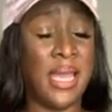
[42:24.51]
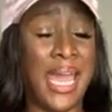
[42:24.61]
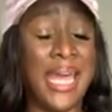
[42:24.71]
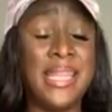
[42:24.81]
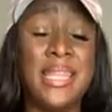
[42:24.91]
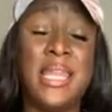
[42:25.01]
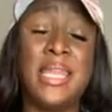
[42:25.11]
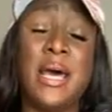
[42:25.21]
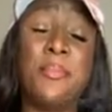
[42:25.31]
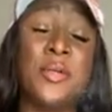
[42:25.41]
And then the
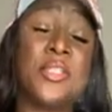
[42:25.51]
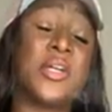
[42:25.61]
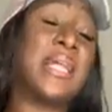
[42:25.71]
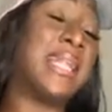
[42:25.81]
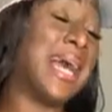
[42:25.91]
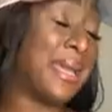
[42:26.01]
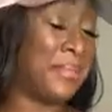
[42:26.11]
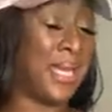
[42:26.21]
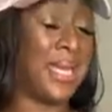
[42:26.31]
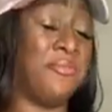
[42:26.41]
numbers are
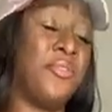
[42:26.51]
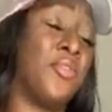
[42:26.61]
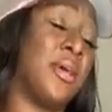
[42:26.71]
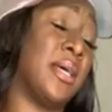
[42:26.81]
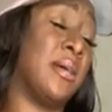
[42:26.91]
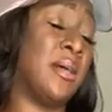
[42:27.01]
climbing in Florida.